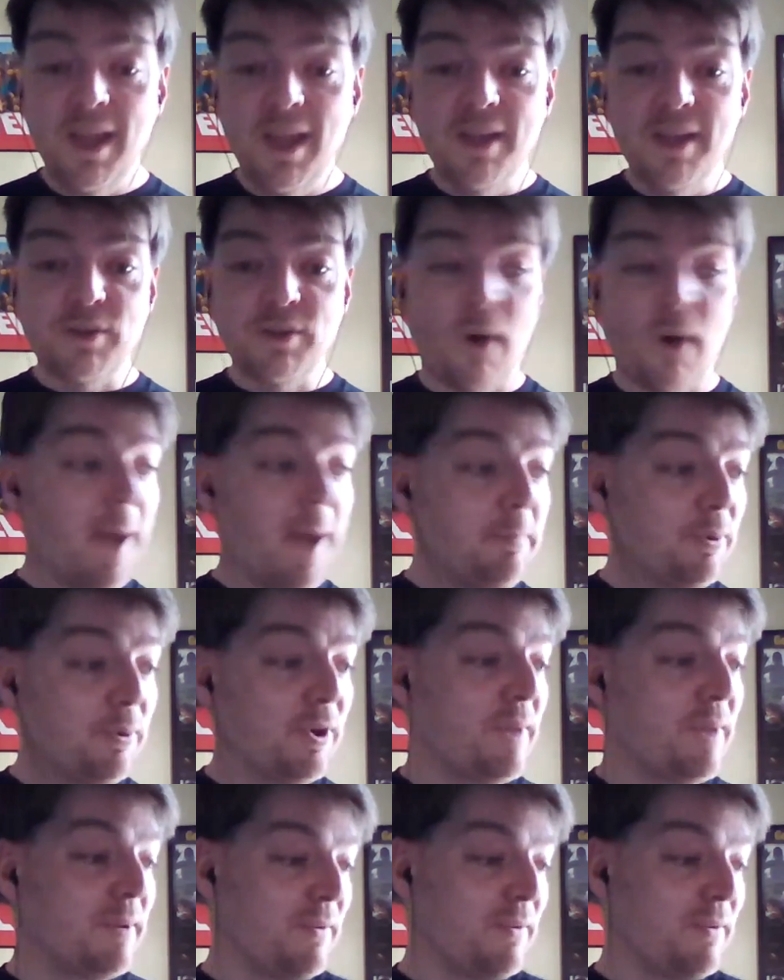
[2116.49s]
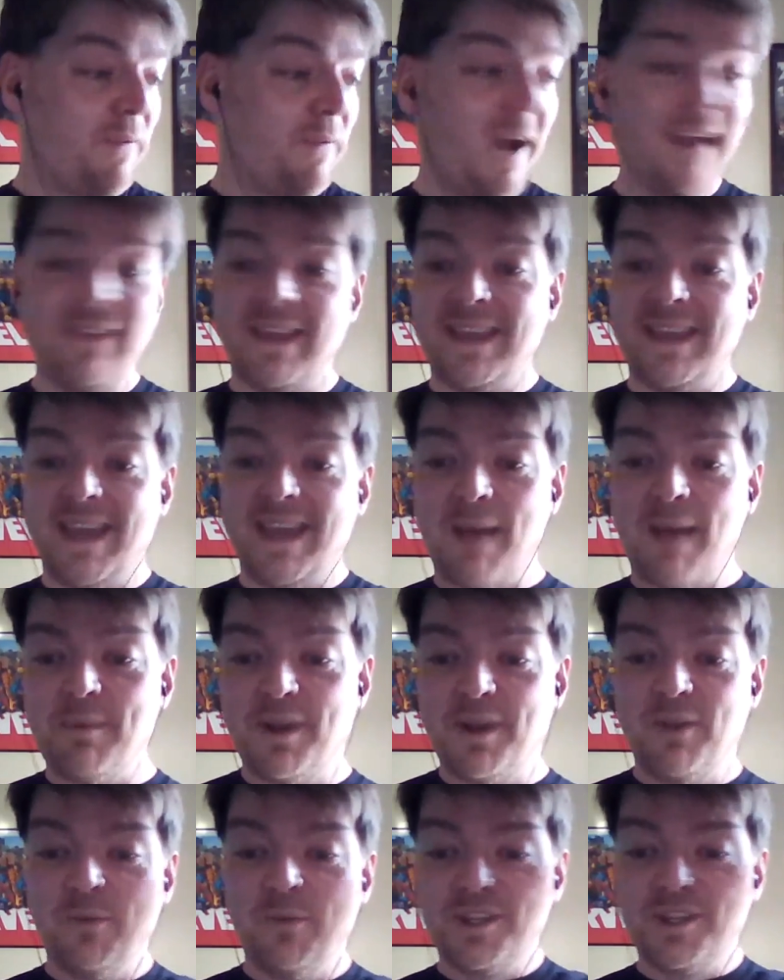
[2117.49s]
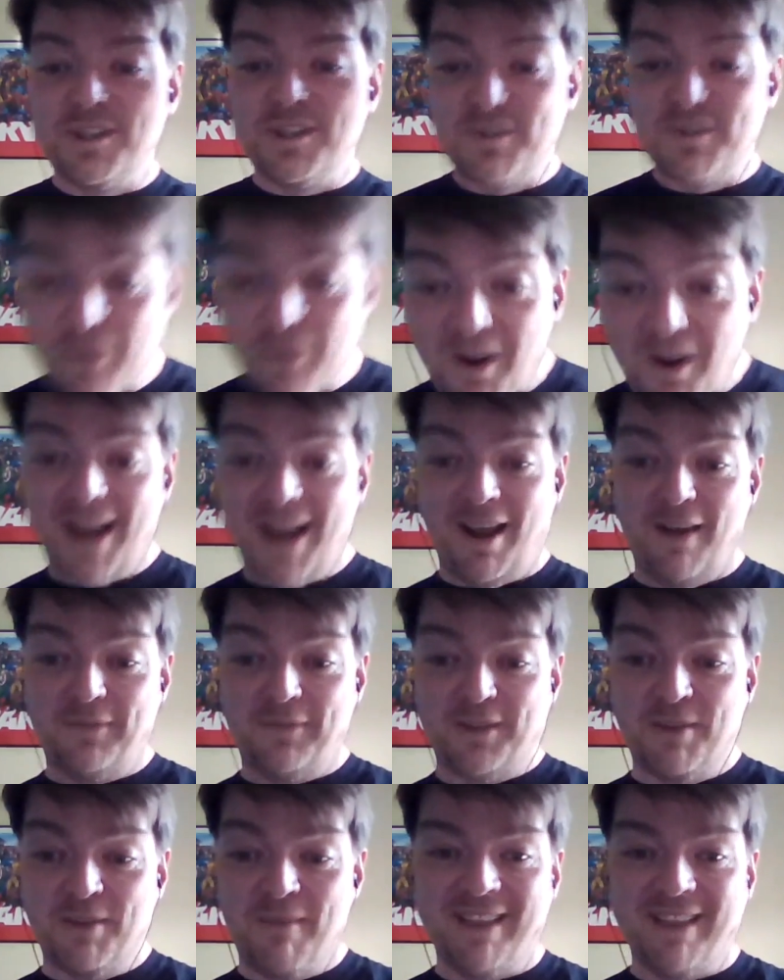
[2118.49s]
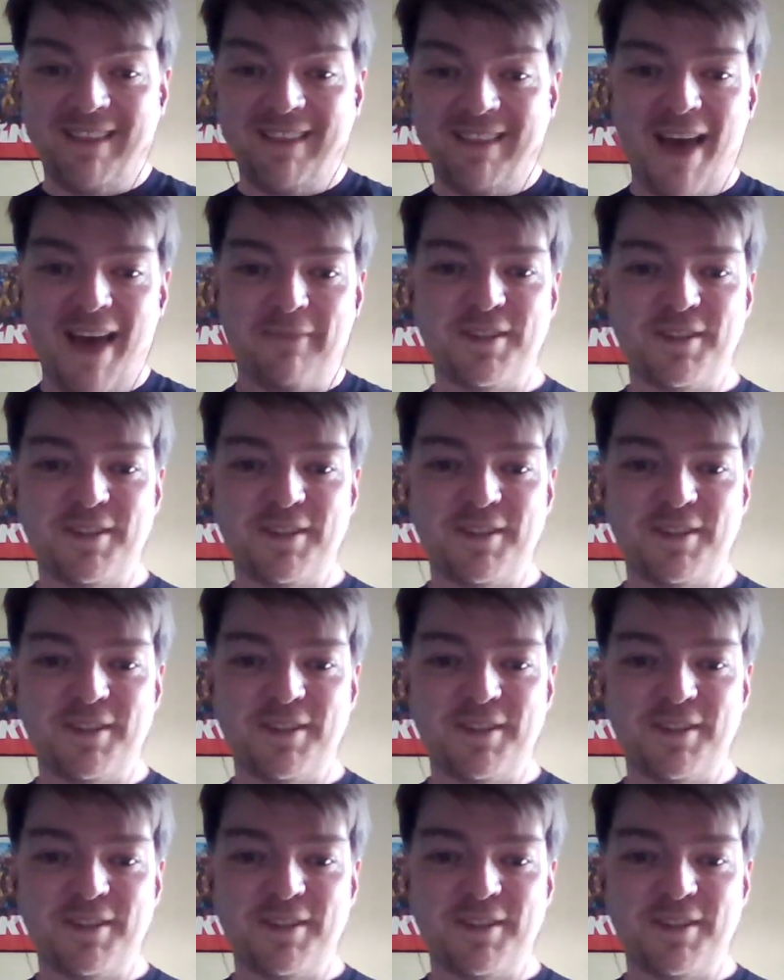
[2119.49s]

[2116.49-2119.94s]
So I put them in the filing cabinet, which is right off to my left.